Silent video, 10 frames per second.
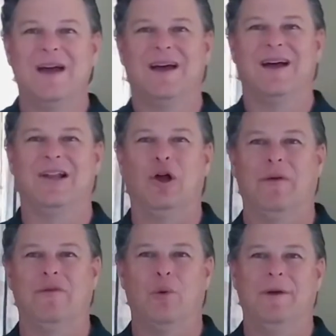
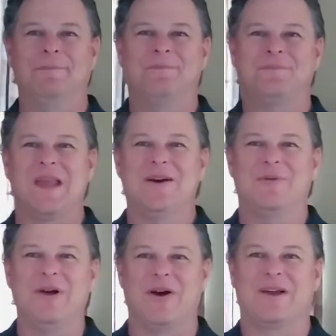Hello, everyone.
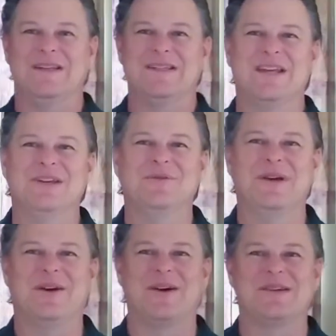We are
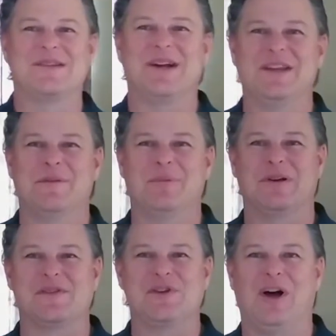continuing our study of the
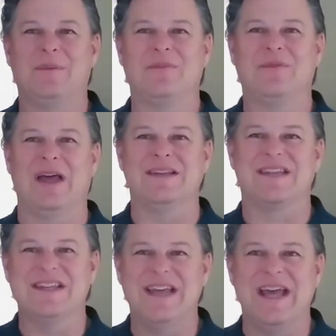book of Psalms, and
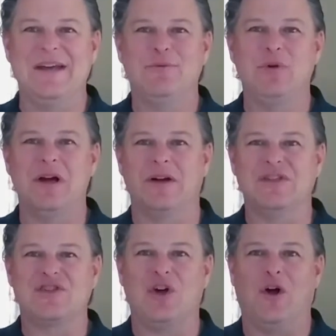today we are
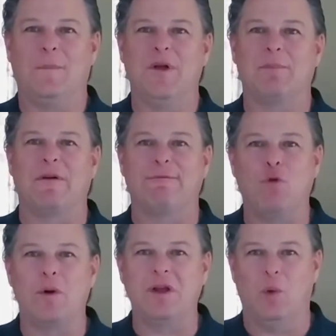in Psalm number
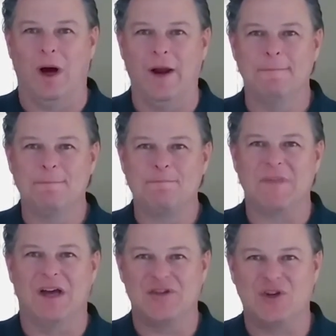41,
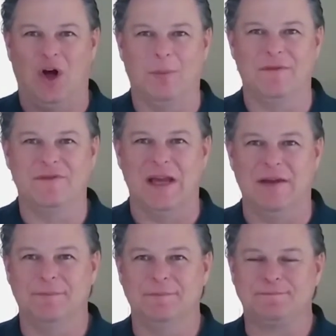Psalm of
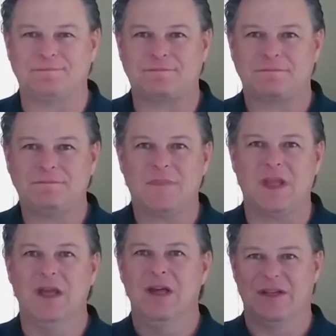David.
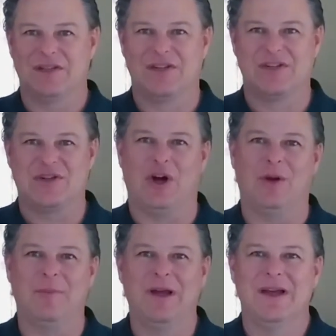This is a
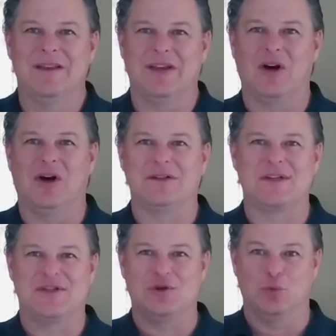psalm that calls
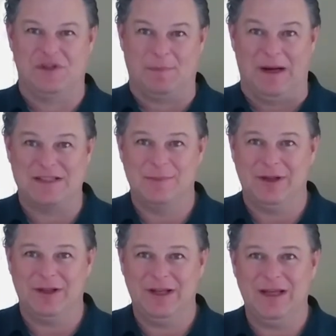us to
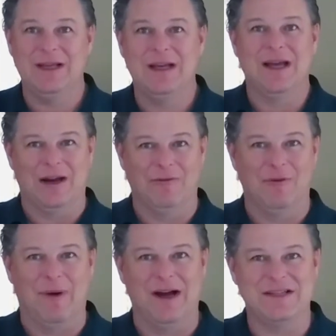responsibility and
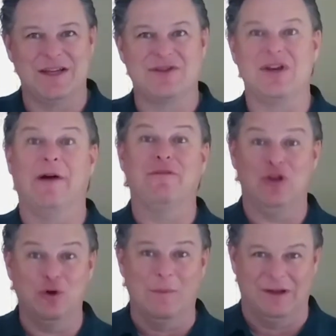reminds us of
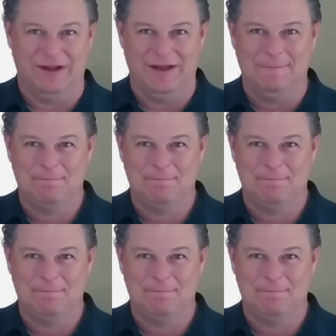humility.